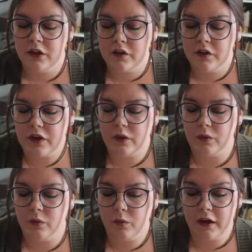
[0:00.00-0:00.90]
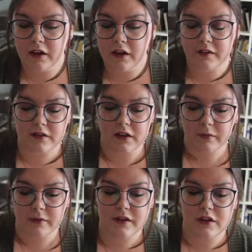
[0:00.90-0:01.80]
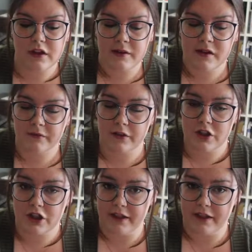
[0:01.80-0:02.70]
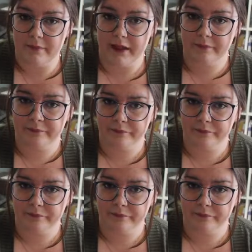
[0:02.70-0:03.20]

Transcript: So what I'll start with doing for shaping,